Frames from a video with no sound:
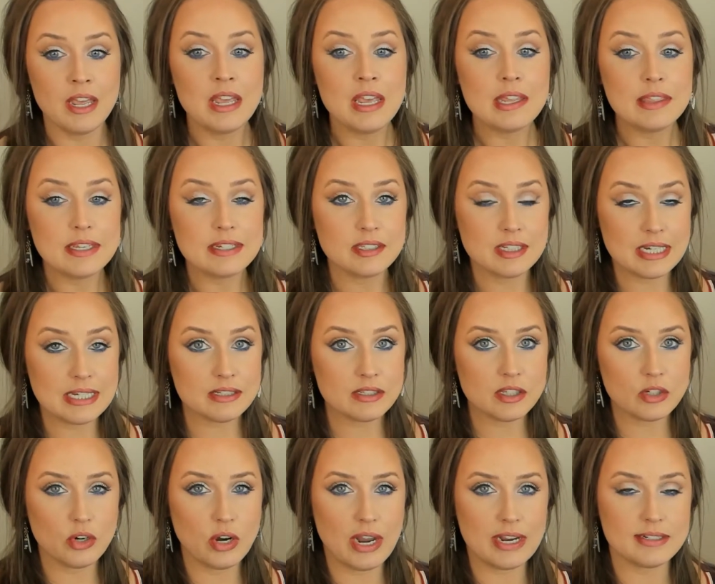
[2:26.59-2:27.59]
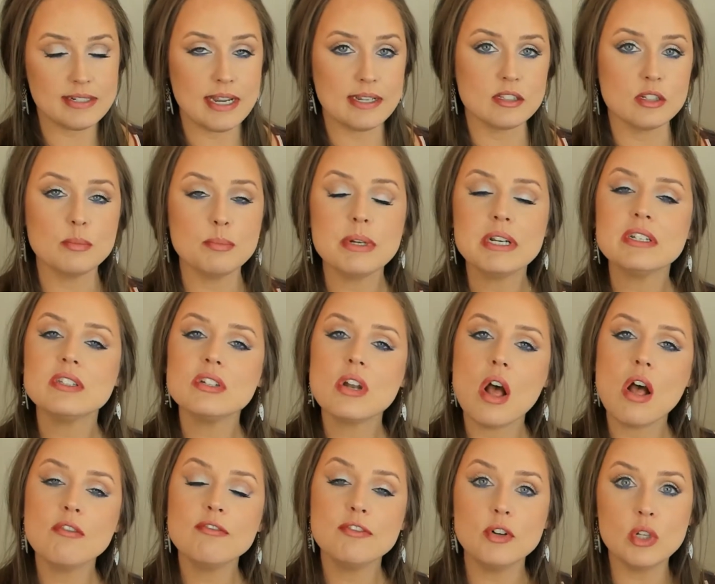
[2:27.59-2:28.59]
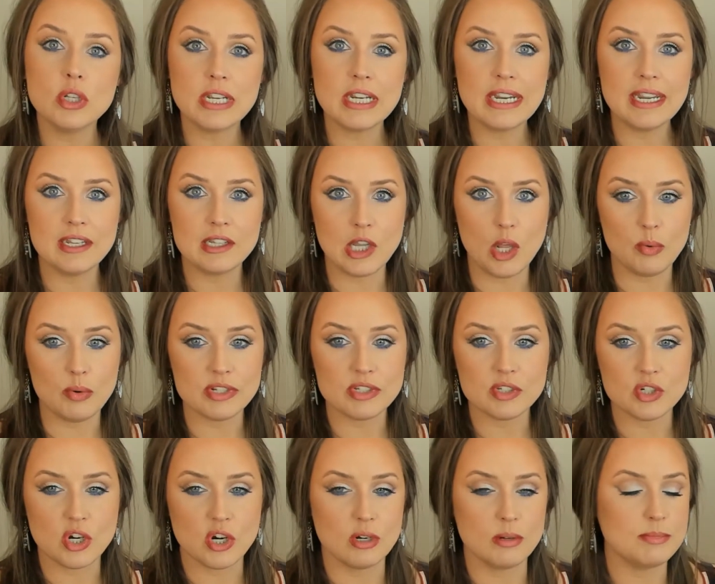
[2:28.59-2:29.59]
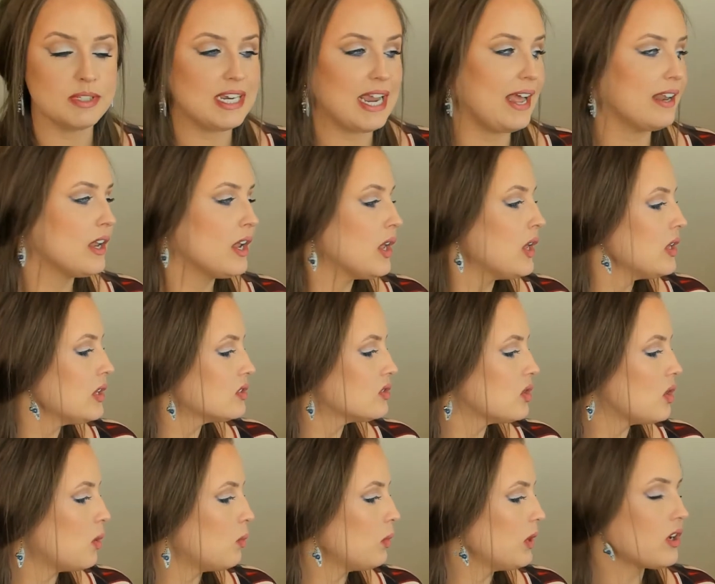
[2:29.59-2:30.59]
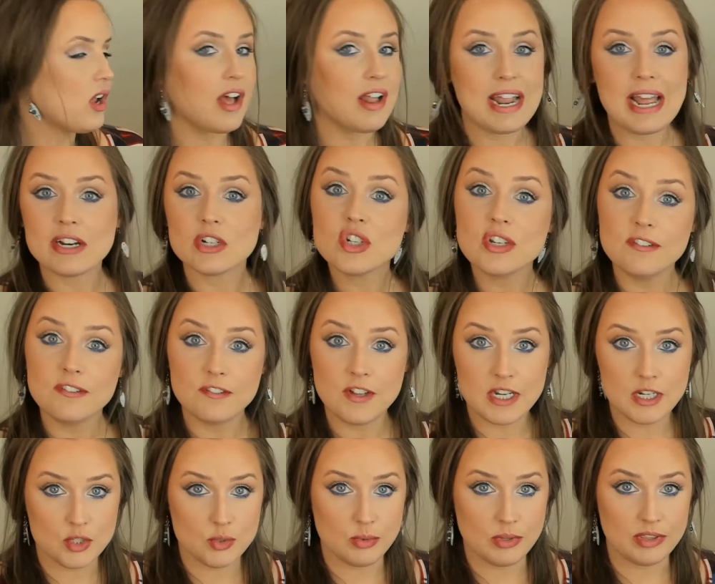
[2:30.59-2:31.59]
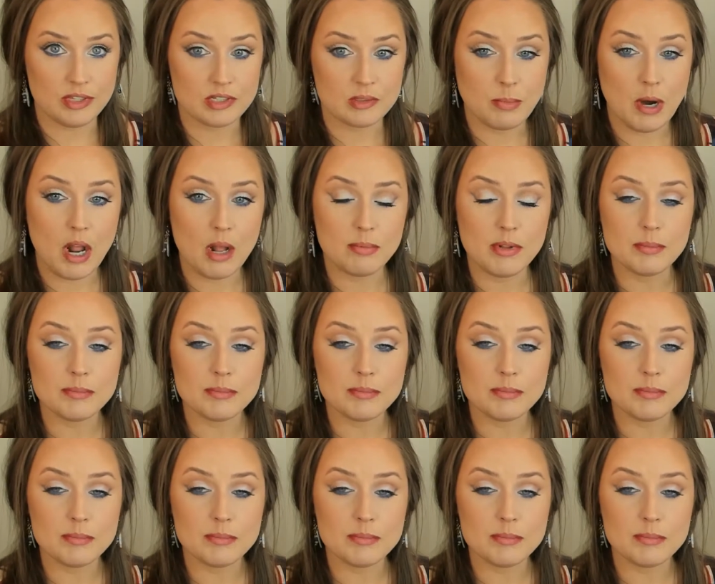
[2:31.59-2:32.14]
This is the correct answer, but it's not fully in lowest terms yet, so we're not actually finished with this problem.